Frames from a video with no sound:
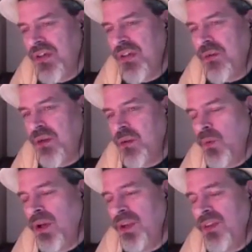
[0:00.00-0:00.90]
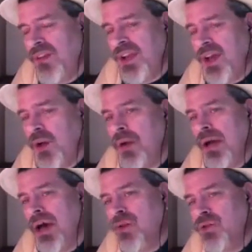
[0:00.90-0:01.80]
that really well in the video
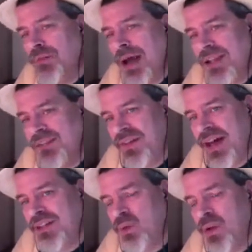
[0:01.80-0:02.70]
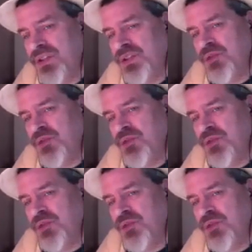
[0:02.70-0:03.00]
because my device wasn't